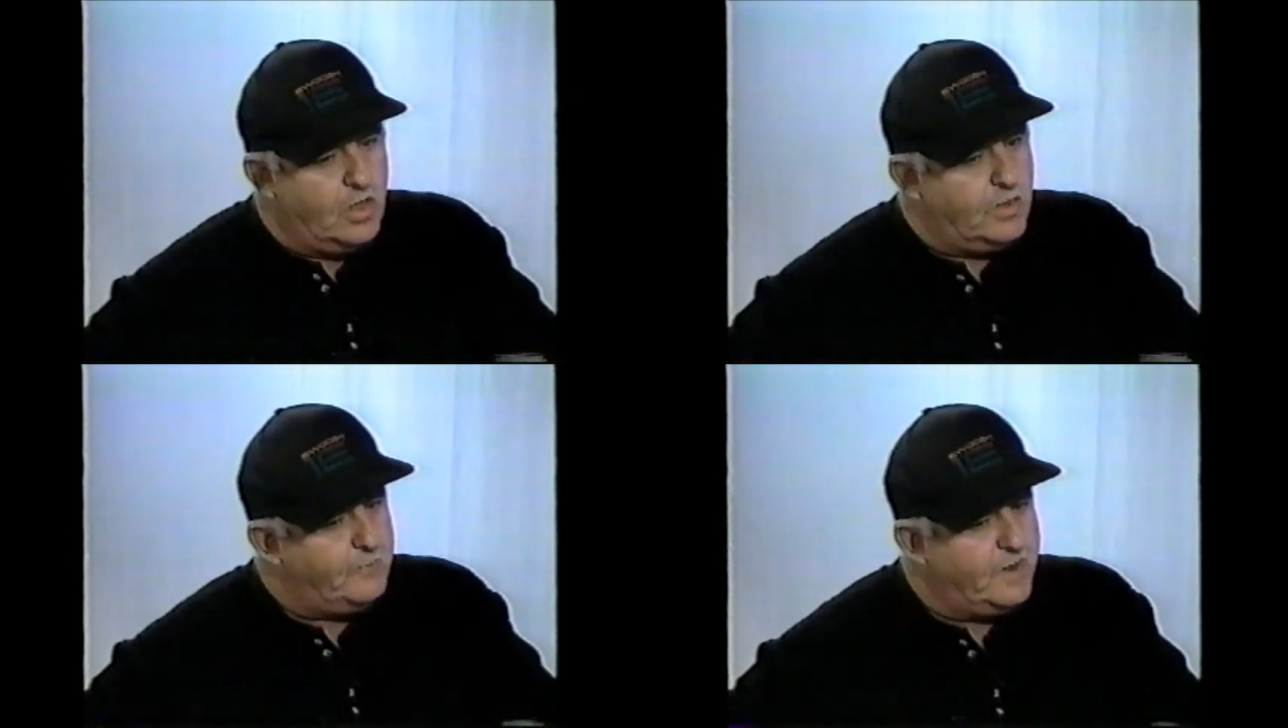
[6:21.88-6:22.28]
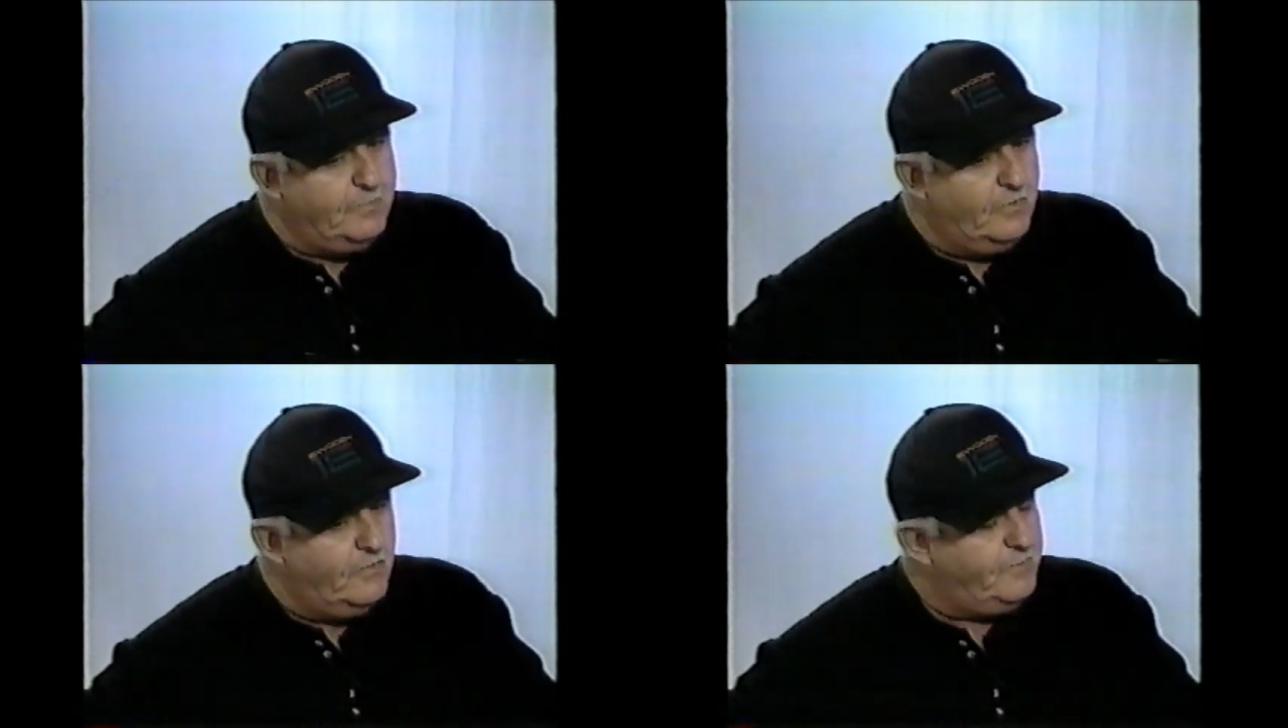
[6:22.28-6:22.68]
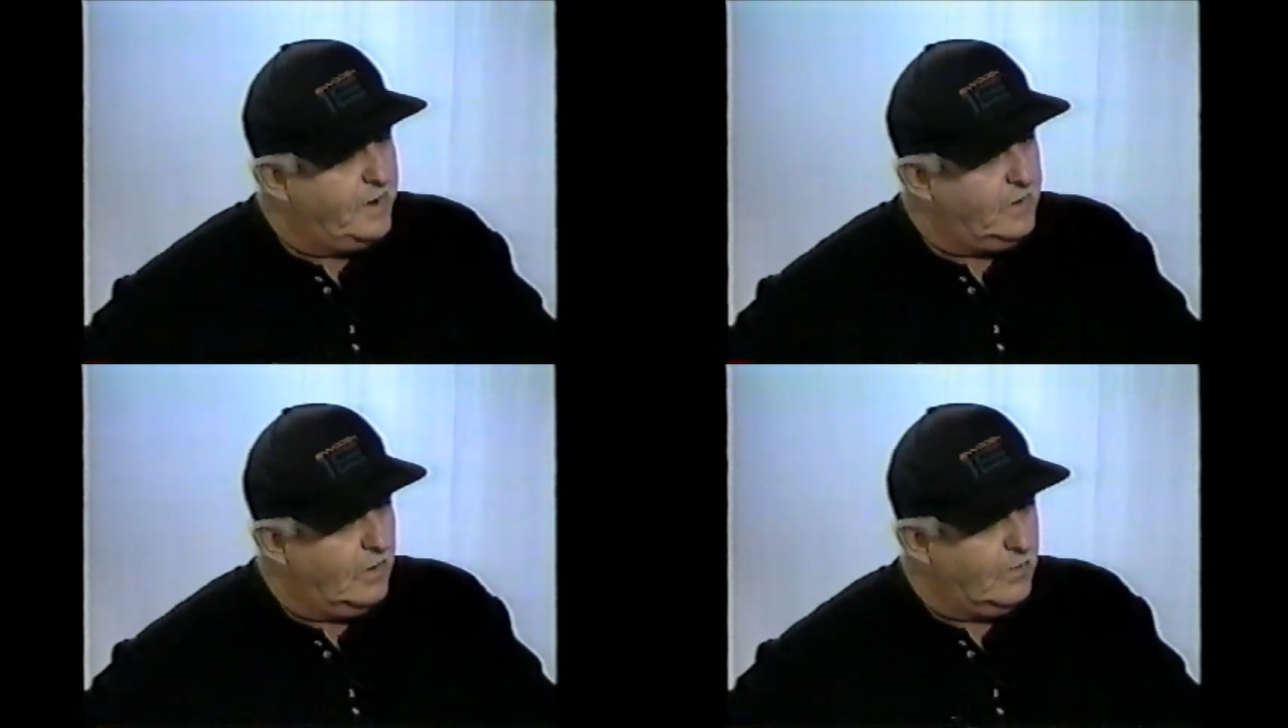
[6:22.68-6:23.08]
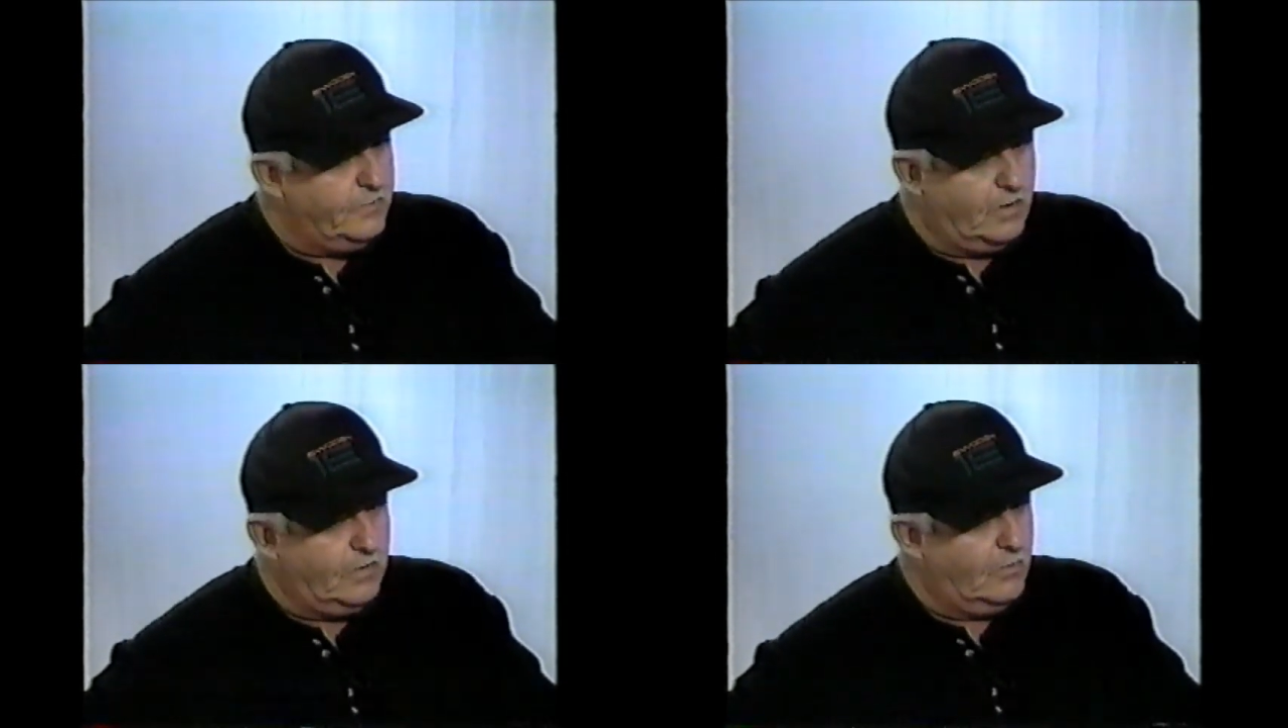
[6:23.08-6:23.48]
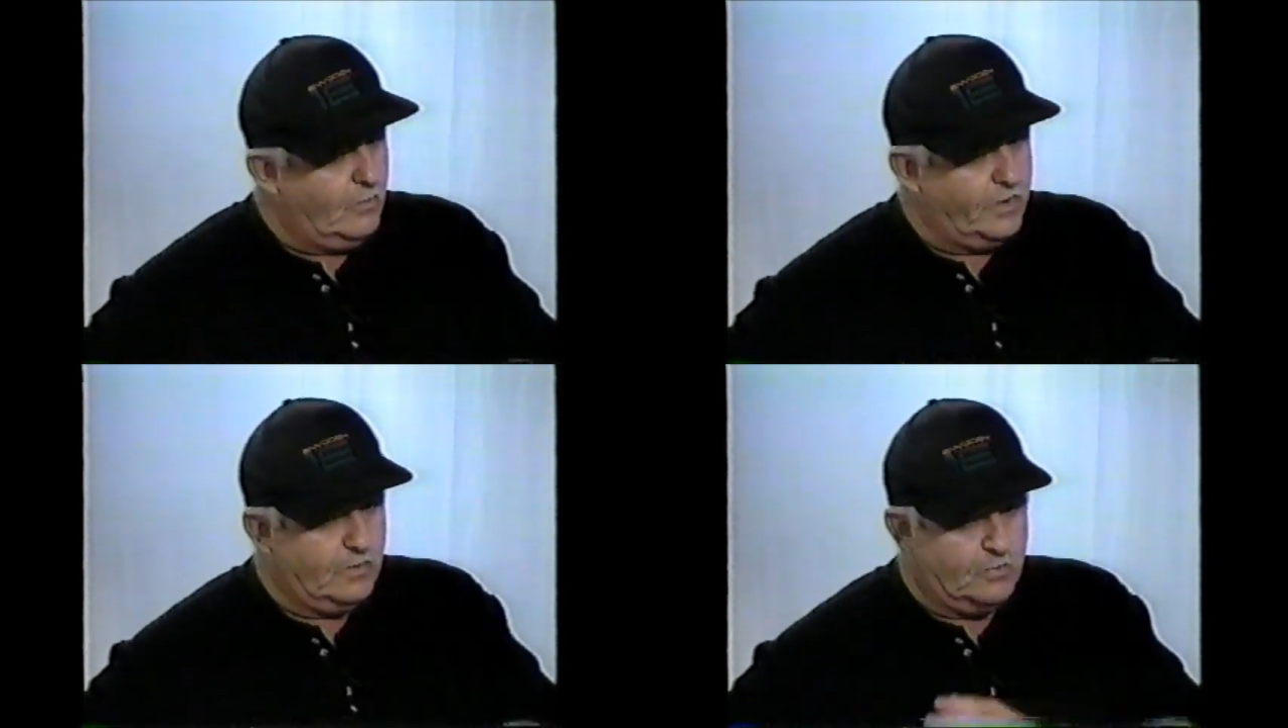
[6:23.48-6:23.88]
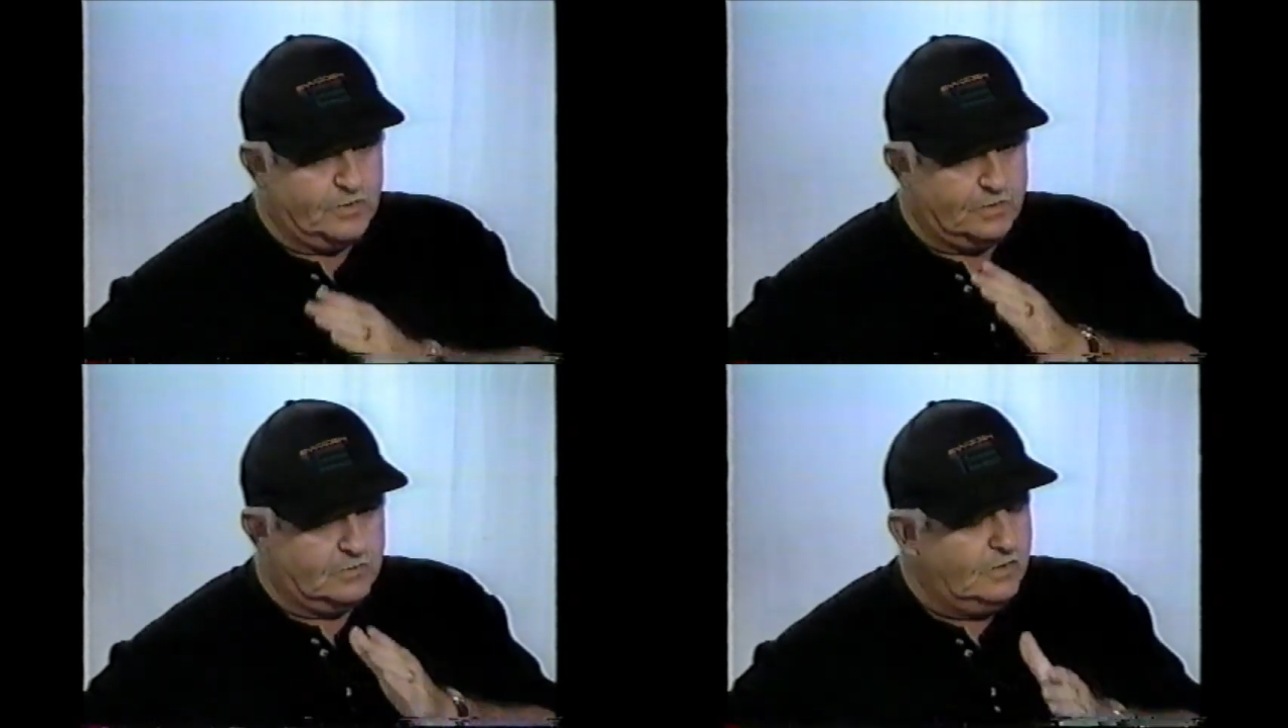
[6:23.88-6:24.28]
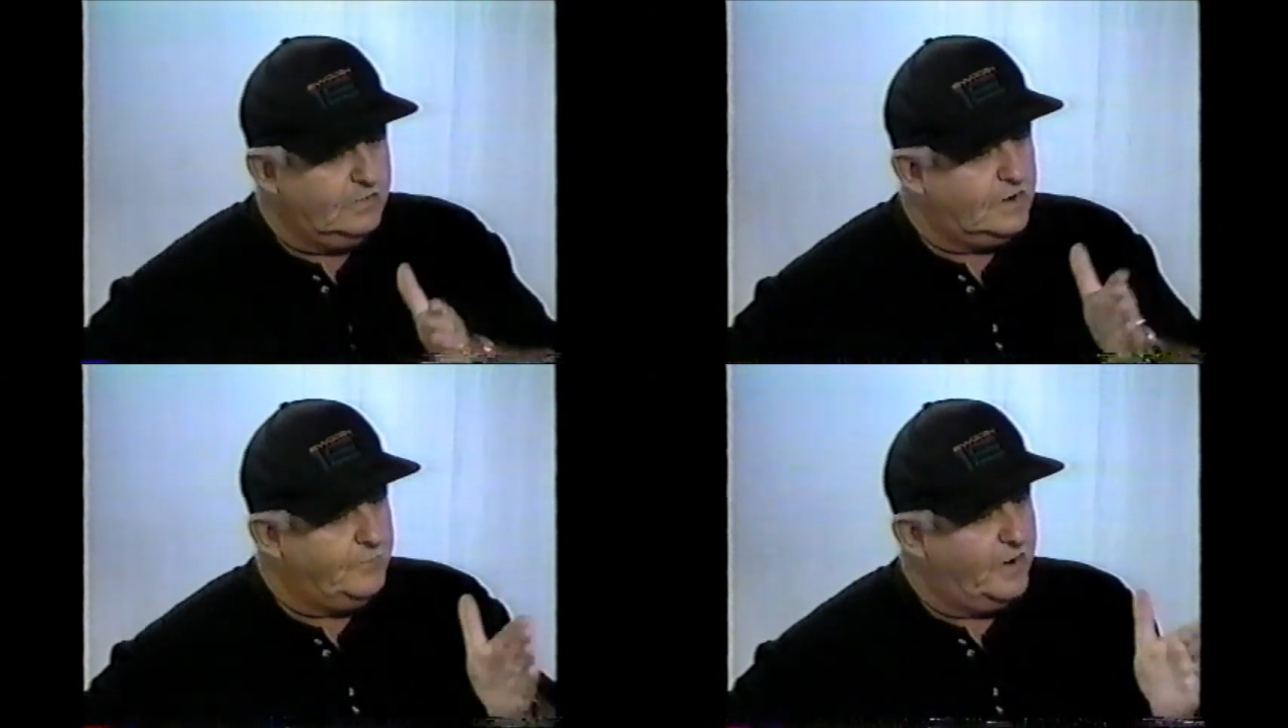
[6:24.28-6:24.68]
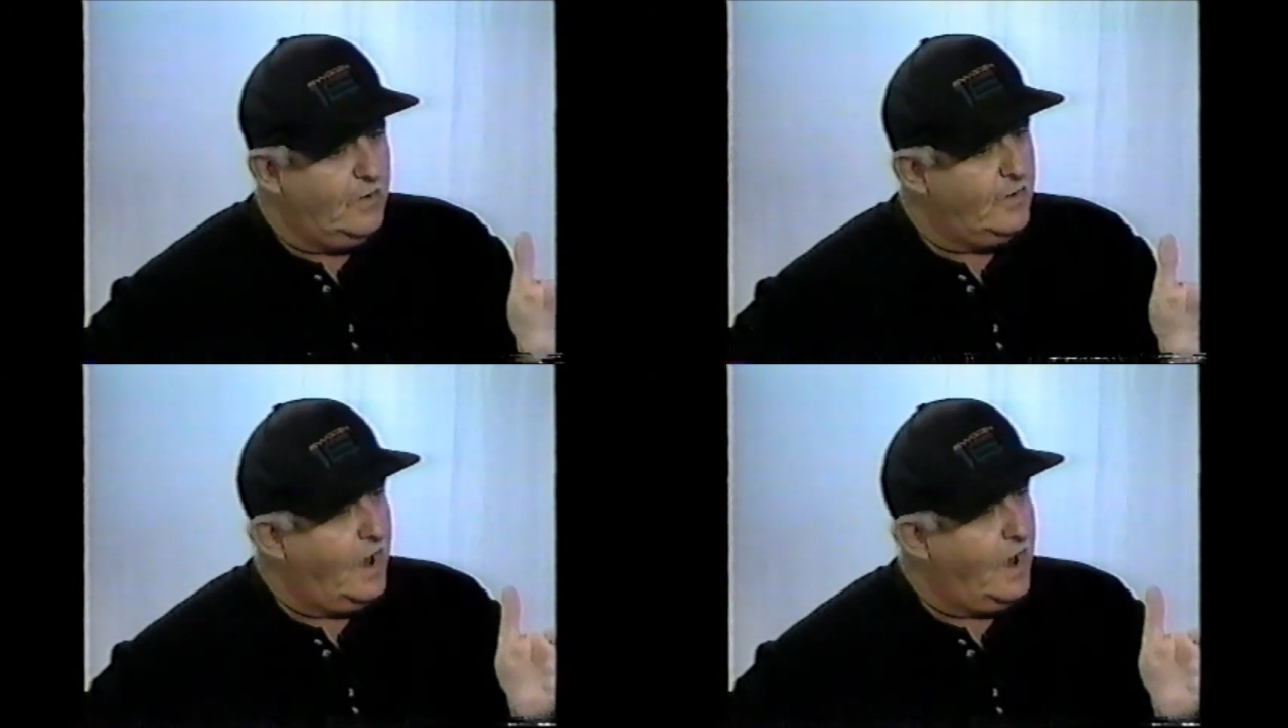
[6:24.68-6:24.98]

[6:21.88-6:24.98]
The people of Bayonne, whether you're with the Little League of Bayonne,